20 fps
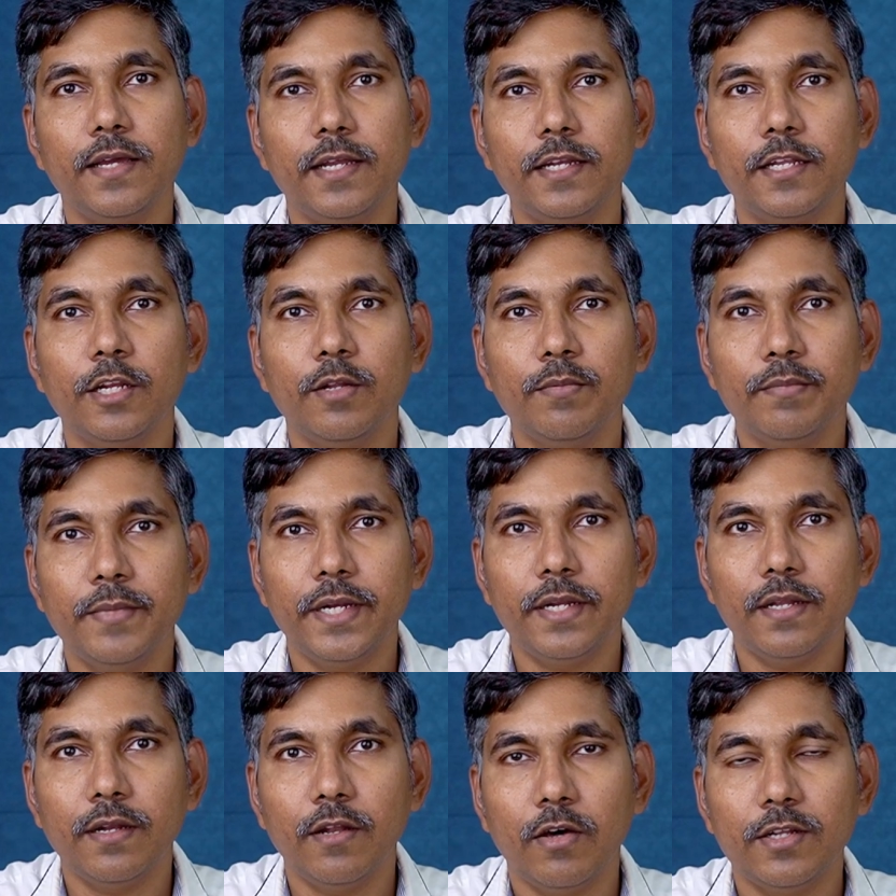It
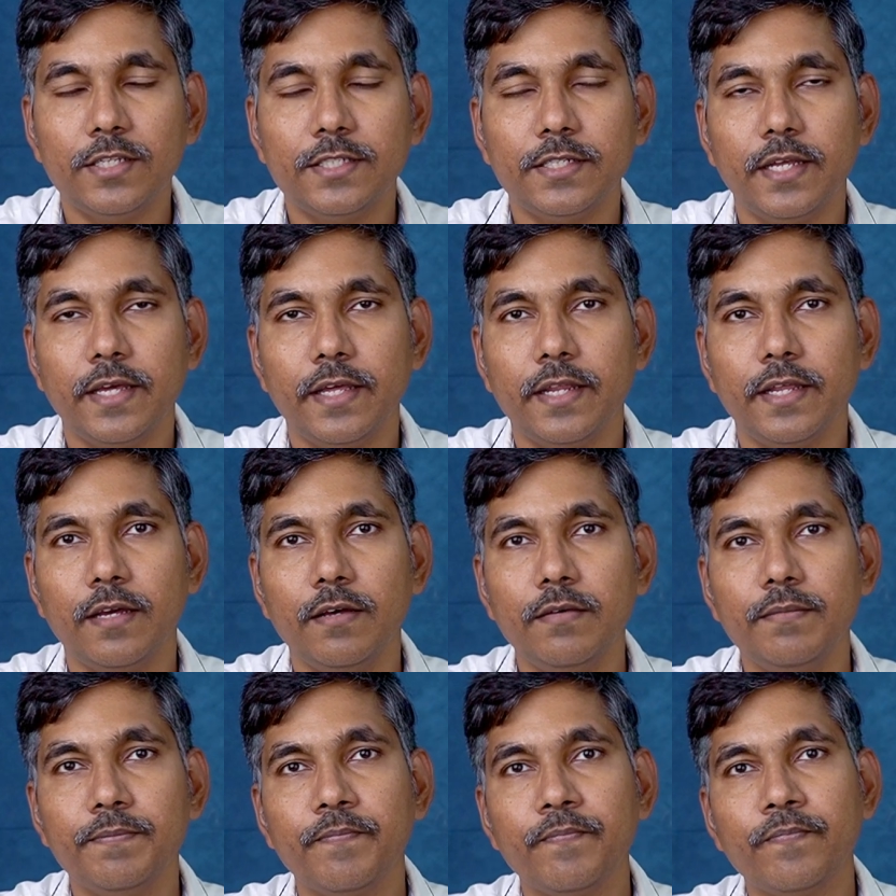illuminate a larger
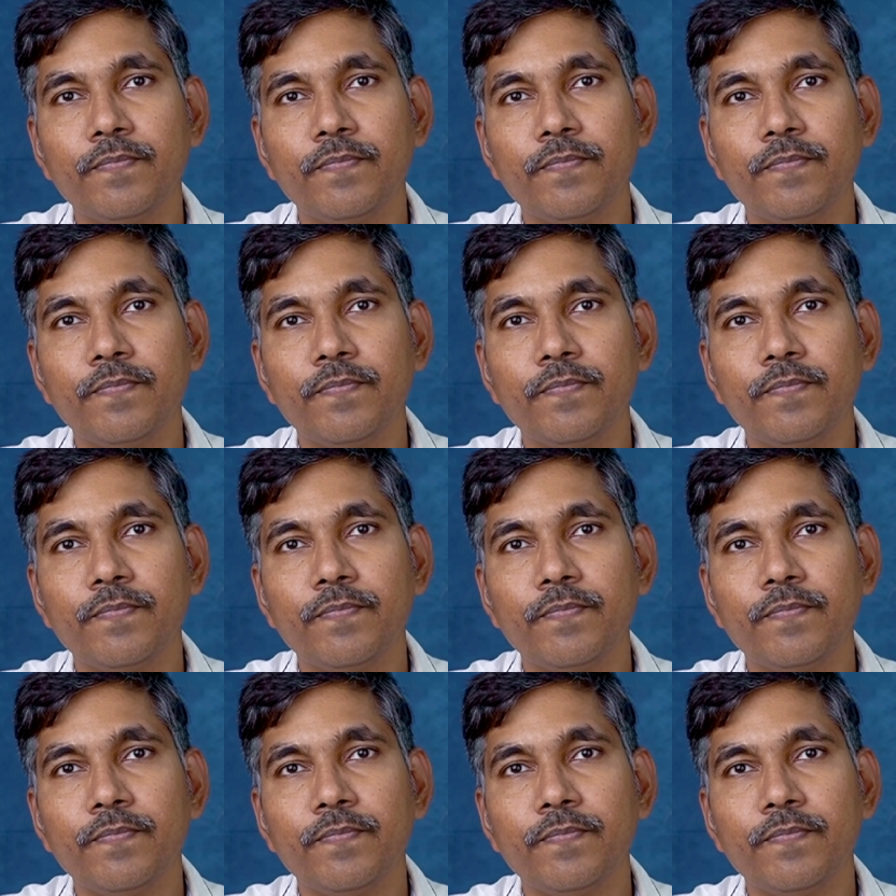area.